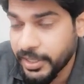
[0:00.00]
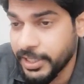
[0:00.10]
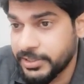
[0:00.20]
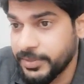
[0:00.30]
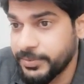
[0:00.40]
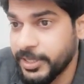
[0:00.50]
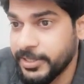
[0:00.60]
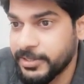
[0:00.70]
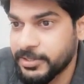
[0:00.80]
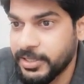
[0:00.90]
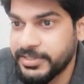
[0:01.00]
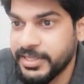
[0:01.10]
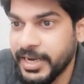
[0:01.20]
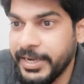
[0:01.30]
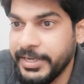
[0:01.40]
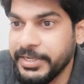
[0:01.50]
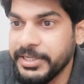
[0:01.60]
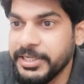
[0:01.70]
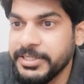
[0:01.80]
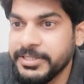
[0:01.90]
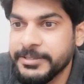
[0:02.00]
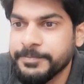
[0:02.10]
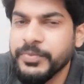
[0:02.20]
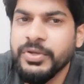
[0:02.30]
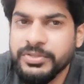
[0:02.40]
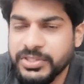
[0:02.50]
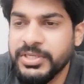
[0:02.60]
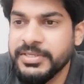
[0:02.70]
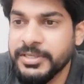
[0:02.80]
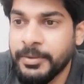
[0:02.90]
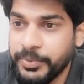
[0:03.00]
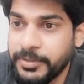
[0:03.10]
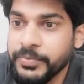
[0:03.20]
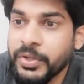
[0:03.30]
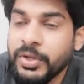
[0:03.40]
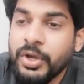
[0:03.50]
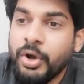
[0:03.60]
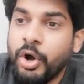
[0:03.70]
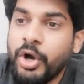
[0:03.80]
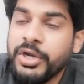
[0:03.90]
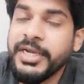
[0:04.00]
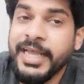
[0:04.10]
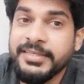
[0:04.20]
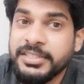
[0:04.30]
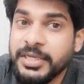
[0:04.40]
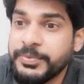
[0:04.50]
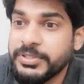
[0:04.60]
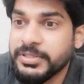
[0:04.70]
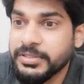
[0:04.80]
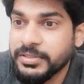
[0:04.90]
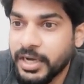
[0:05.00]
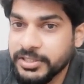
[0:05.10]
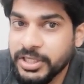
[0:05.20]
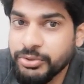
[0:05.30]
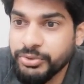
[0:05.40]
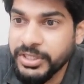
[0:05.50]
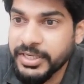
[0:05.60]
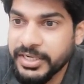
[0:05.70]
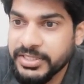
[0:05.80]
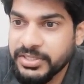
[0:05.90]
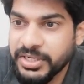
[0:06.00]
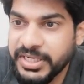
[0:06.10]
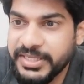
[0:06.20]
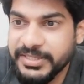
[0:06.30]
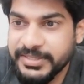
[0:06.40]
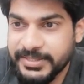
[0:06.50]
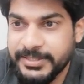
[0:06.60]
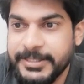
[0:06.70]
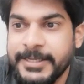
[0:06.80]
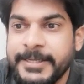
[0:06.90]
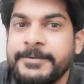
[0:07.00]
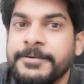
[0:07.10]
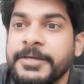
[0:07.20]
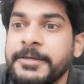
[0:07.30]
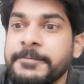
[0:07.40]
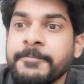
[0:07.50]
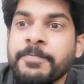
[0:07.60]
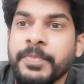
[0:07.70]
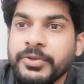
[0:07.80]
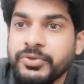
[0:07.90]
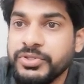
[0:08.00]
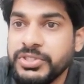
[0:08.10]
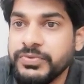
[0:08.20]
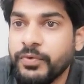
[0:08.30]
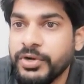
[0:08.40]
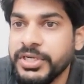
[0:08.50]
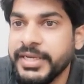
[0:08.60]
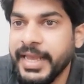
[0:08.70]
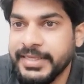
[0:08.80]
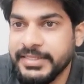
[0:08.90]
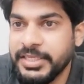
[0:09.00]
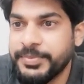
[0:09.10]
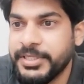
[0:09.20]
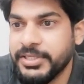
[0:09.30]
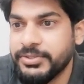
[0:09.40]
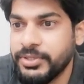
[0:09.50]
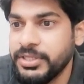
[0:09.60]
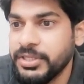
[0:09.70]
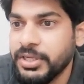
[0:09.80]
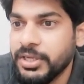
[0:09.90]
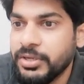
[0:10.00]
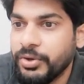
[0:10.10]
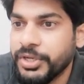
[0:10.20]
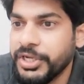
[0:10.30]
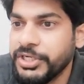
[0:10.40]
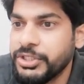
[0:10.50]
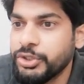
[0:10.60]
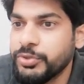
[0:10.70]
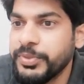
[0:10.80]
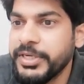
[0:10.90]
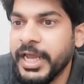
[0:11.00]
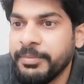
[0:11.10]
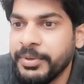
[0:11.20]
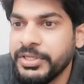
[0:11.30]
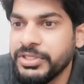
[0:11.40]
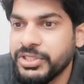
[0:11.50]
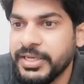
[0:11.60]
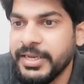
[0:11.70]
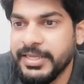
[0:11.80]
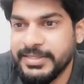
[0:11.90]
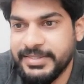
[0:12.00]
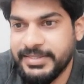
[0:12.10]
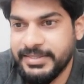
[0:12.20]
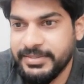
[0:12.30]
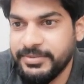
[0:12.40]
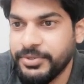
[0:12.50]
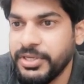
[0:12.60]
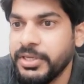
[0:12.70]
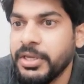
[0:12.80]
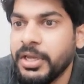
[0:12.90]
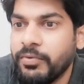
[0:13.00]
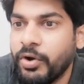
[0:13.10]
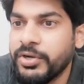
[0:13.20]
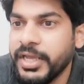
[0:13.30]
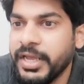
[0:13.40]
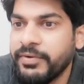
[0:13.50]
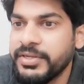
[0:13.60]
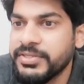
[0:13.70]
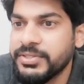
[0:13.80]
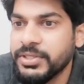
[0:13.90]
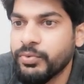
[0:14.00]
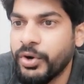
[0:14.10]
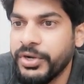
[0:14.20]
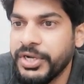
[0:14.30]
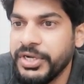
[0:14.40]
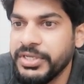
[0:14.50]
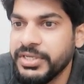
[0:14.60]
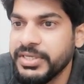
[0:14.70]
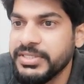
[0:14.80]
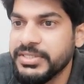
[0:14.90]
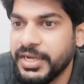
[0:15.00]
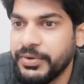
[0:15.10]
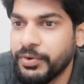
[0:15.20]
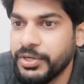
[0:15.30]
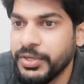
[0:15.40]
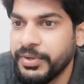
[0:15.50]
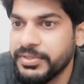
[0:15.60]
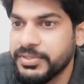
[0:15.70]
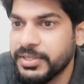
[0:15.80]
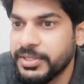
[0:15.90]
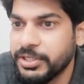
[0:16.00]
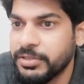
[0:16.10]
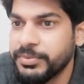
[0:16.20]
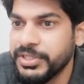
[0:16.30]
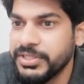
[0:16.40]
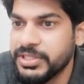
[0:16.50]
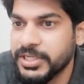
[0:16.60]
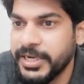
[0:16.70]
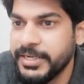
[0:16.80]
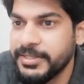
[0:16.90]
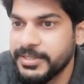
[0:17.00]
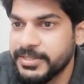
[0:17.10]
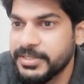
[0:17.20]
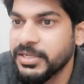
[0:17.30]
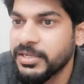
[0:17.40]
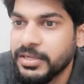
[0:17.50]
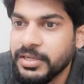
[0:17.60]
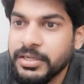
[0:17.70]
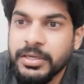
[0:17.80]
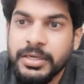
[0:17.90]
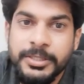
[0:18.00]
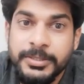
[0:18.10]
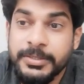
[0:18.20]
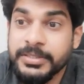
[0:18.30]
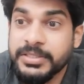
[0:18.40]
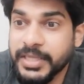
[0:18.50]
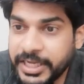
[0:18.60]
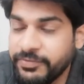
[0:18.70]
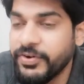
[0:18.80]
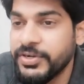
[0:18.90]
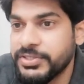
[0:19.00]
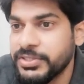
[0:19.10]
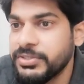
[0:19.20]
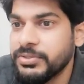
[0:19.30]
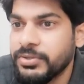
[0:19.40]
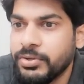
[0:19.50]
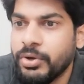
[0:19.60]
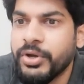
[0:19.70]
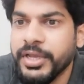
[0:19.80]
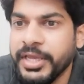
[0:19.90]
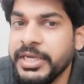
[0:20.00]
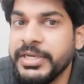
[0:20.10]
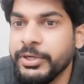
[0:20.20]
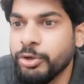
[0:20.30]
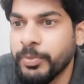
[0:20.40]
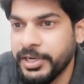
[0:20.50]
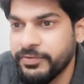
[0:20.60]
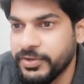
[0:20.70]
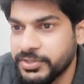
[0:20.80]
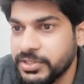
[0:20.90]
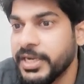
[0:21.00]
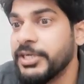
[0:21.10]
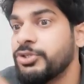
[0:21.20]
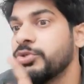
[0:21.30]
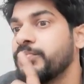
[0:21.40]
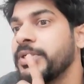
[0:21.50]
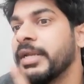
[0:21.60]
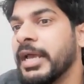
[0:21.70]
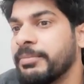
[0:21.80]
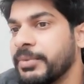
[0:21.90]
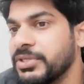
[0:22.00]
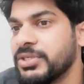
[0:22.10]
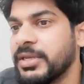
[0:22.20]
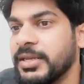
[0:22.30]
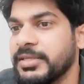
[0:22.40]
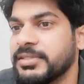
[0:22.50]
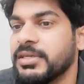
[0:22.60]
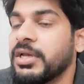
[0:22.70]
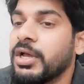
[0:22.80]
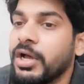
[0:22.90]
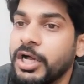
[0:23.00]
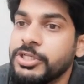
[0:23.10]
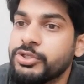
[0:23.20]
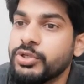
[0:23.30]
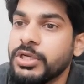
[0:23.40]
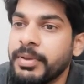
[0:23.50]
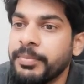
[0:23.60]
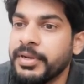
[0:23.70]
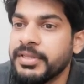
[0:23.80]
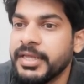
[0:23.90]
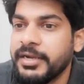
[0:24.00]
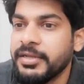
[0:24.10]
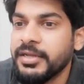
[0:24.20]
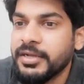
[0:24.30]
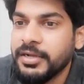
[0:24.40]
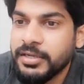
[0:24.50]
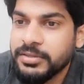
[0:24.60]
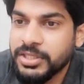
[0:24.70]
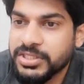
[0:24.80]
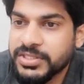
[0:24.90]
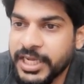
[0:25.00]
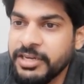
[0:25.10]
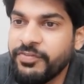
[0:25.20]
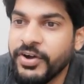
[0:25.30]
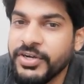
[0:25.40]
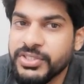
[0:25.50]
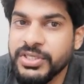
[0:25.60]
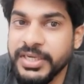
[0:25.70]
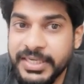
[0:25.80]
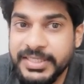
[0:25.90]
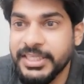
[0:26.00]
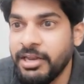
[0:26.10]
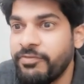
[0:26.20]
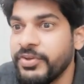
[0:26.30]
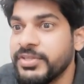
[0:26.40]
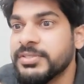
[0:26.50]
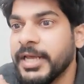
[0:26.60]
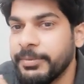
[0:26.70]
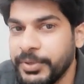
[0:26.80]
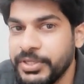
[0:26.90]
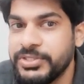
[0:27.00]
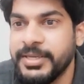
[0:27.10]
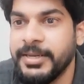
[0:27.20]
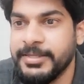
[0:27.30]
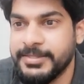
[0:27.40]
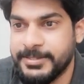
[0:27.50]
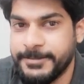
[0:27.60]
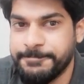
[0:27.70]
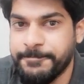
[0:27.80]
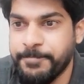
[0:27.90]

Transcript: accepts like let's say 90 degrees, just example, or it accepts other unit, that is radians. Okay, so this is what it accepts actually. Okay, it should be dimensionless. Okay, whatever is the quantity inside, whatever is the term inside this sine function or any trigonometric function, that should be dimensionless. Also remember that the sine function itself is dimensionless.